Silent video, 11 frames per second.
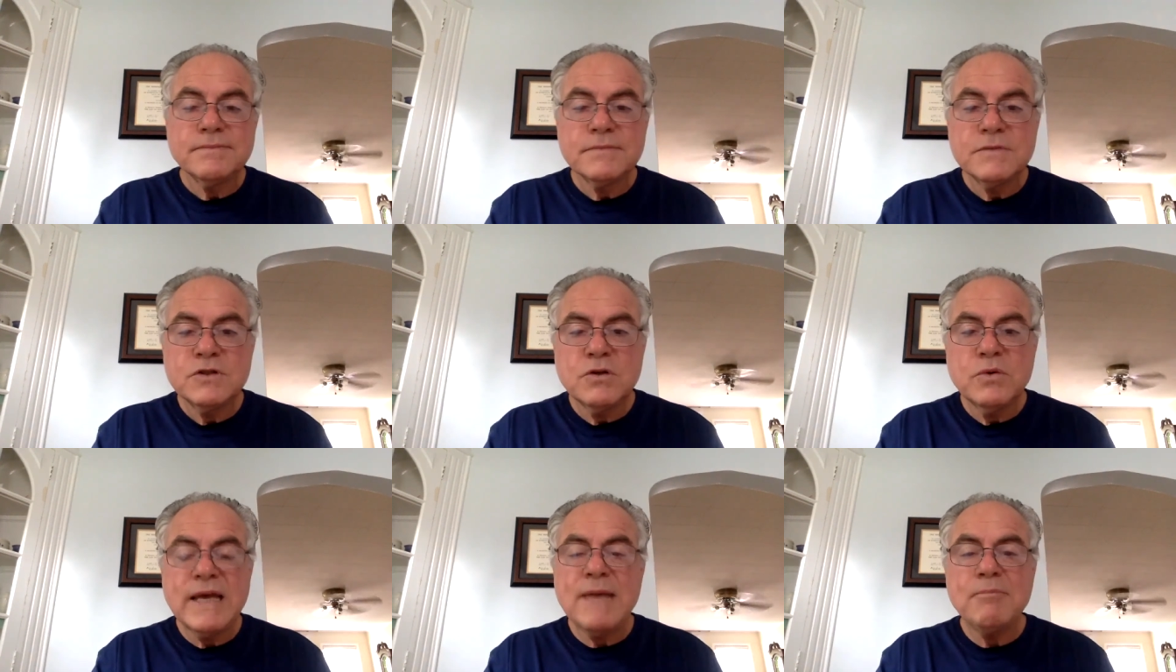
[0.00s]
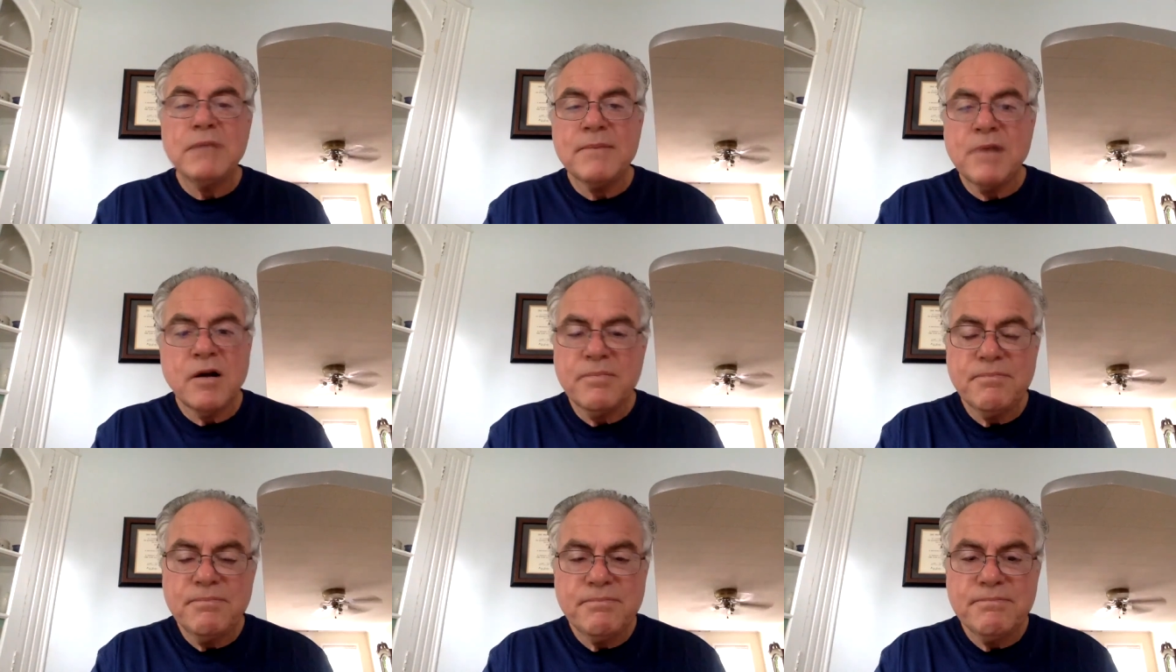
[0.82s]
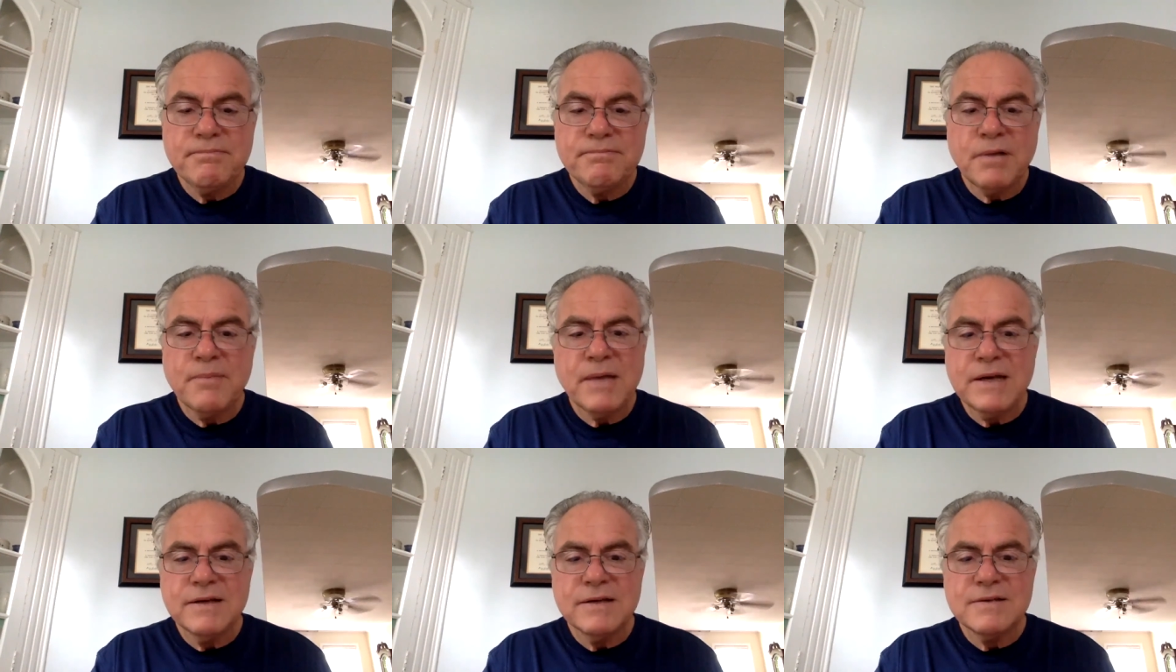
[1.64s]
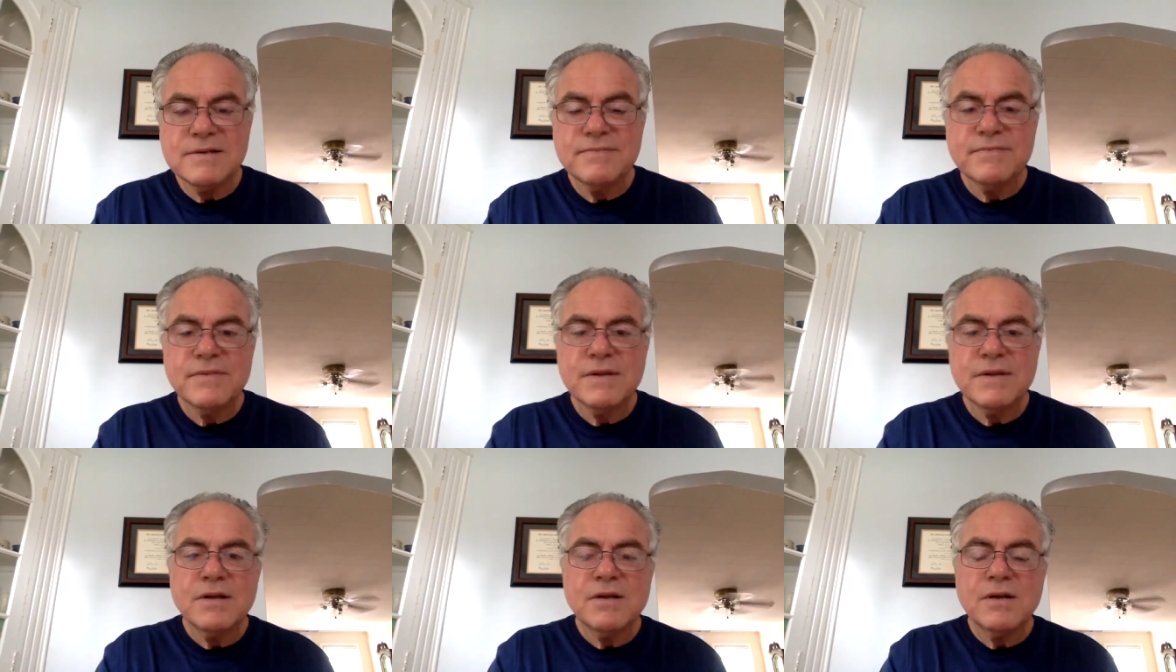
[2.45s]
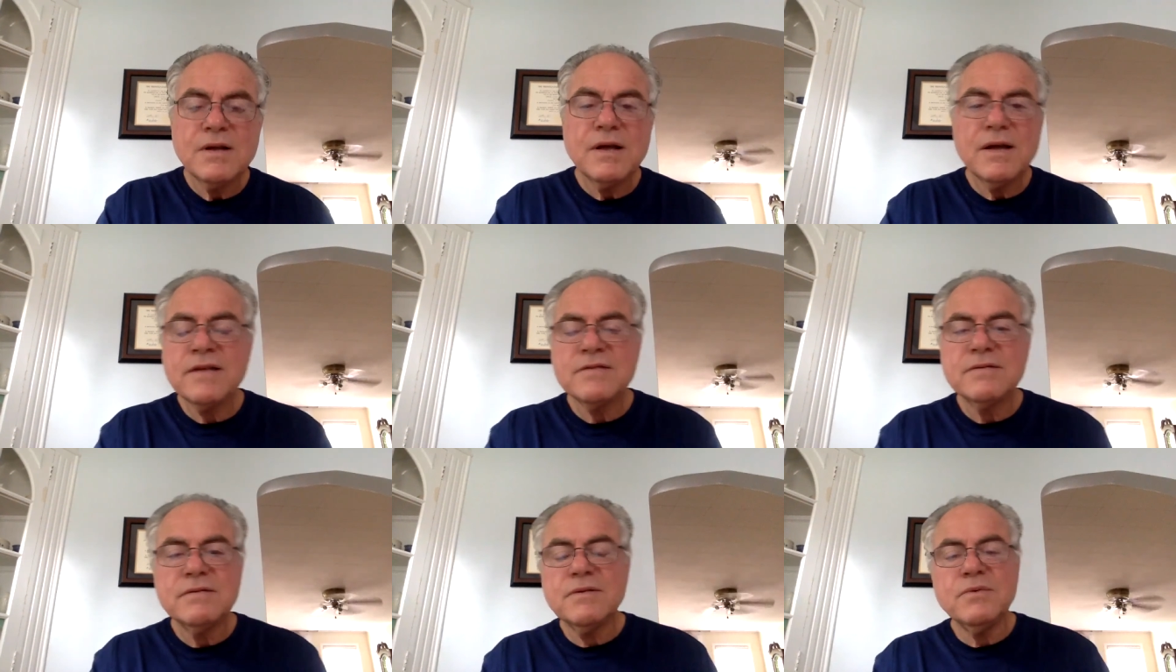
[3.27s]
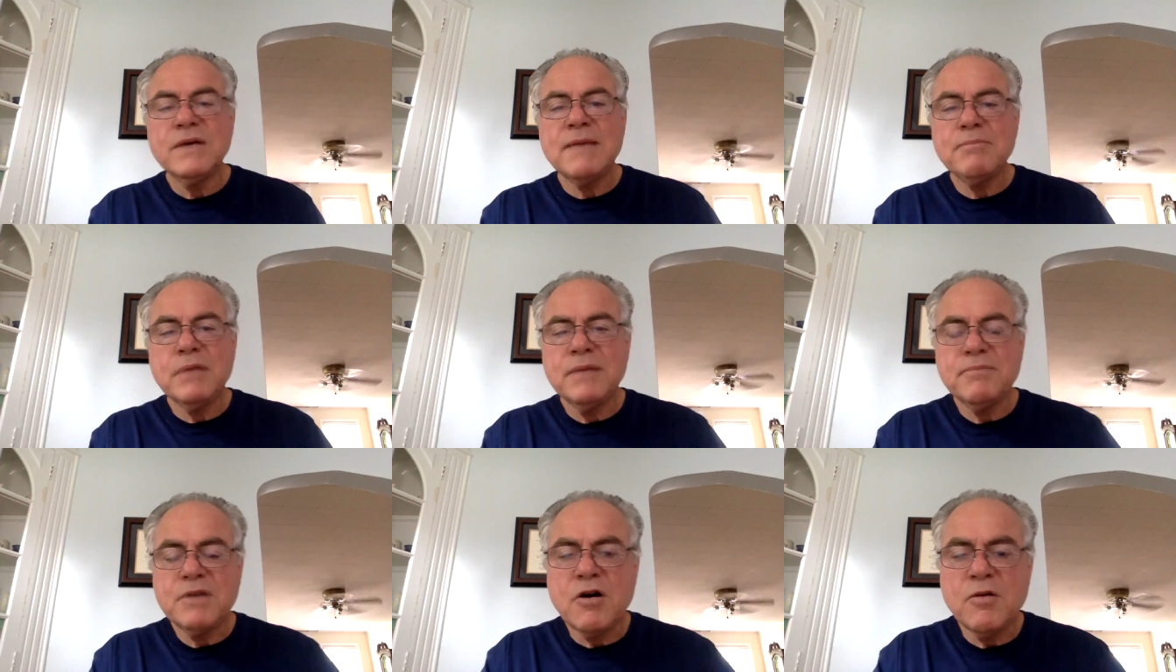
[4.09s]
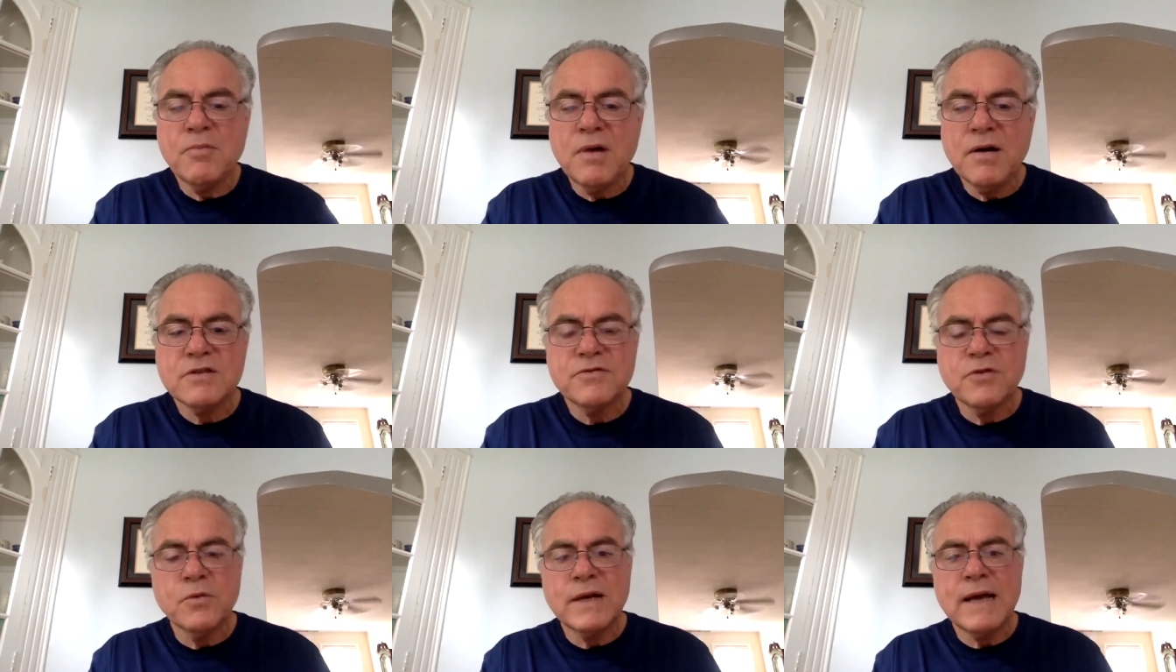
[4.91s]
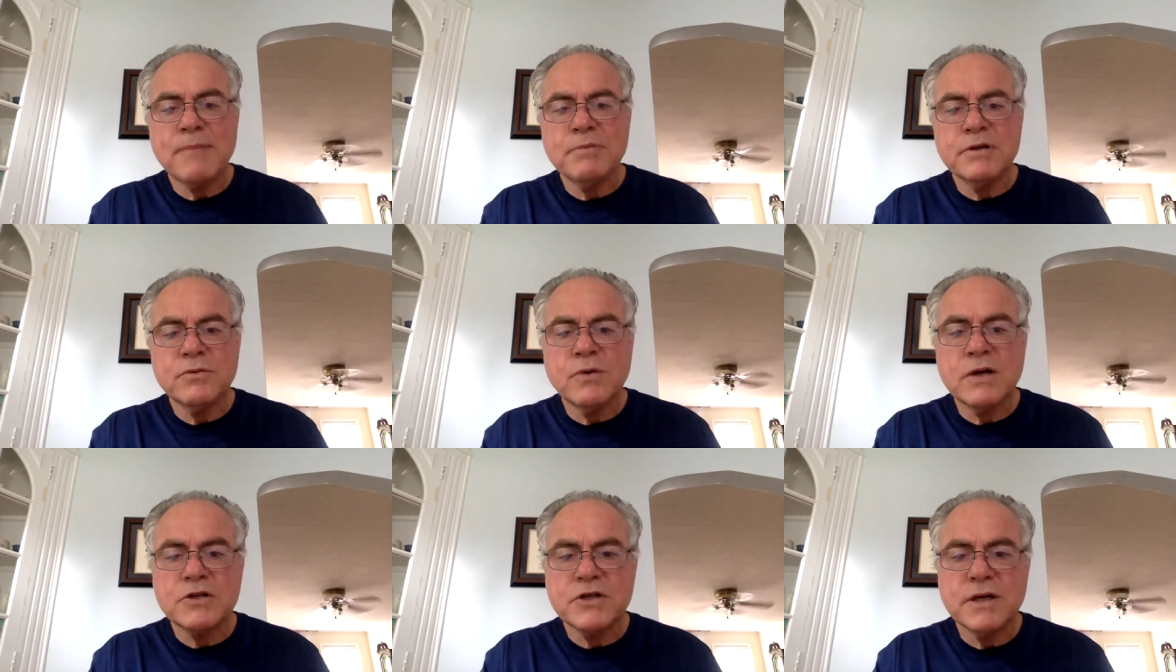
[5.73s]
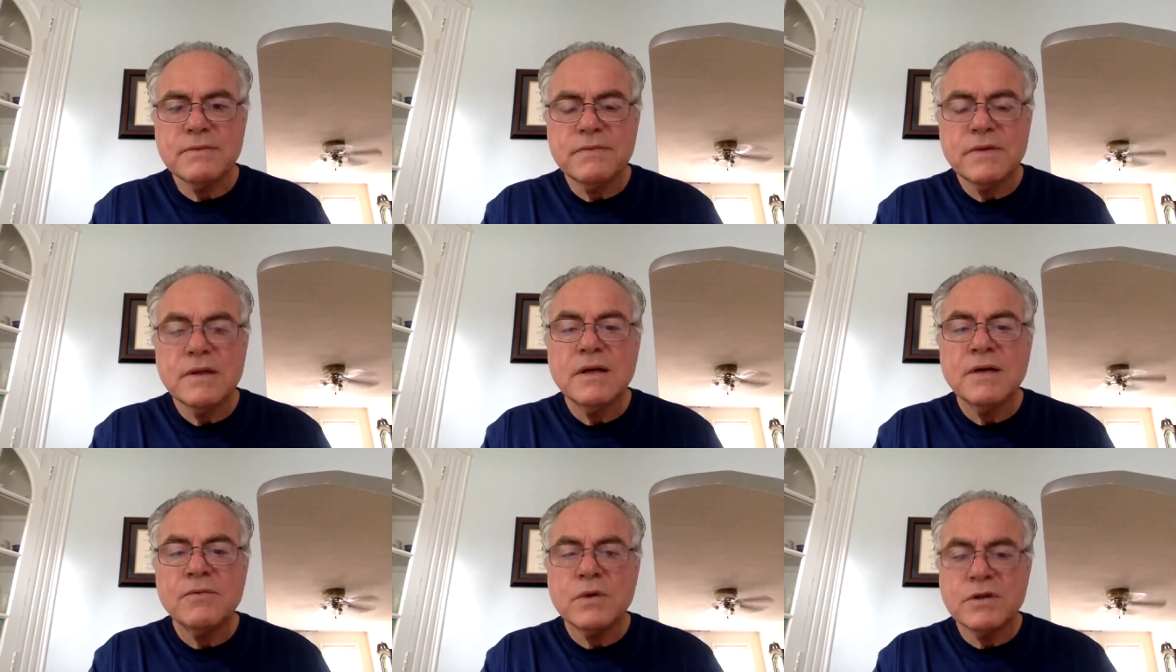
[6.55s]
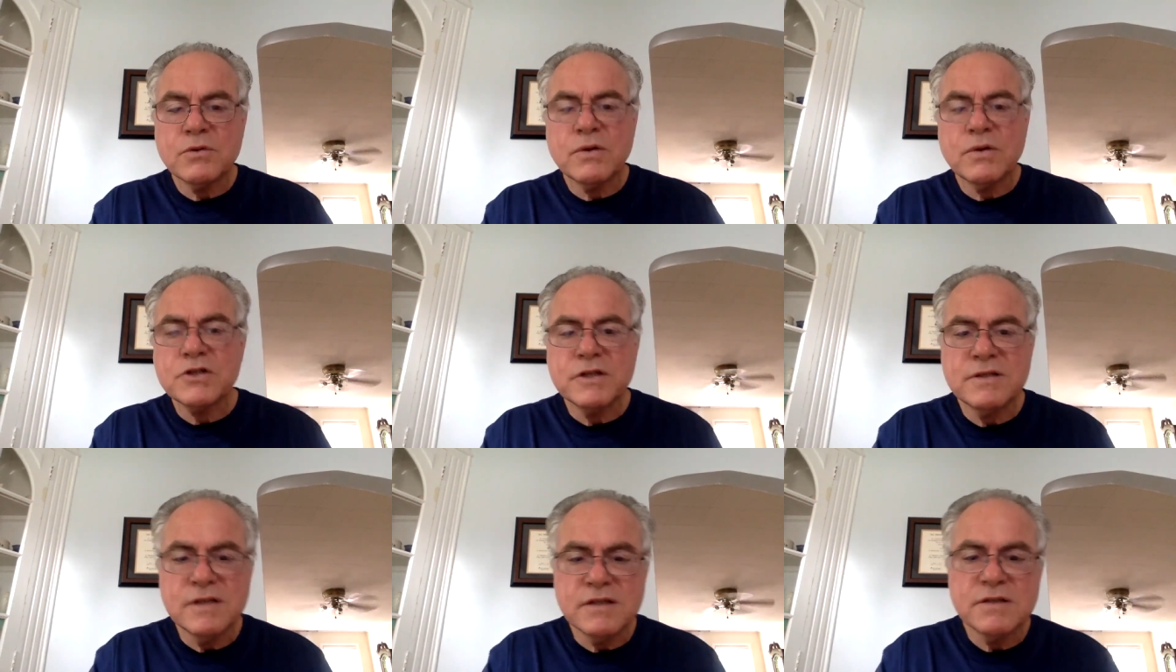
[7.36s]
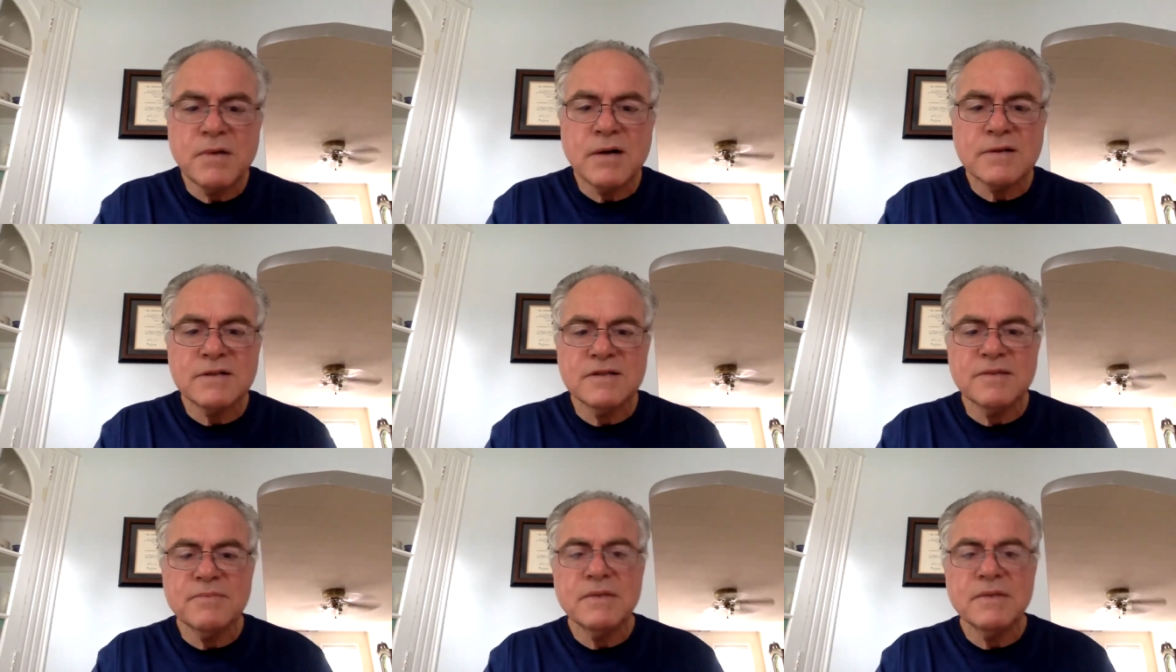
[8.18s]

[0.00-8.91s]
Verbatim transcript: So we can't blame Har- Parmenides. We can't blame Karl Marx for what happened in Russia and what the Russians did to Marxism,